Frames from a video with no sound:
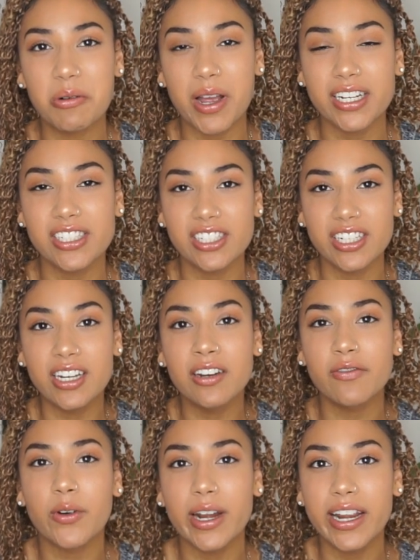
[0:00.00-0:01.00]

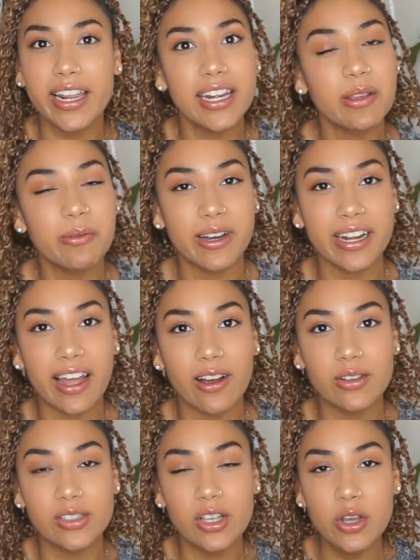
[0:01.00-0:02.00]
question for anyone
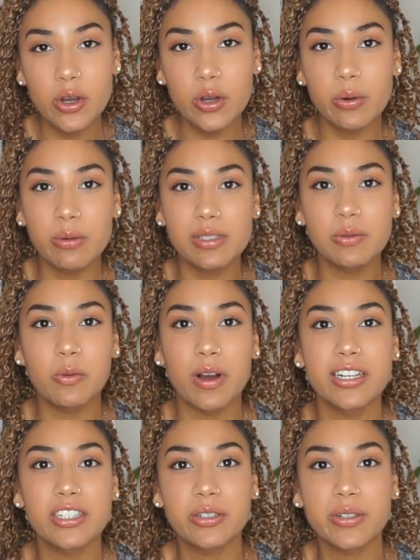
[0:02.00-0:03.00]
else who is
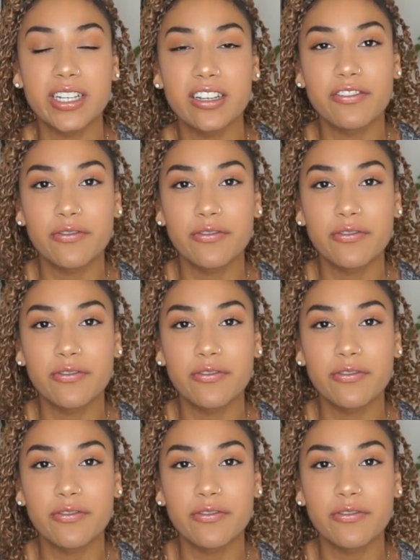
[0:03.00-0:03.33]
wondering,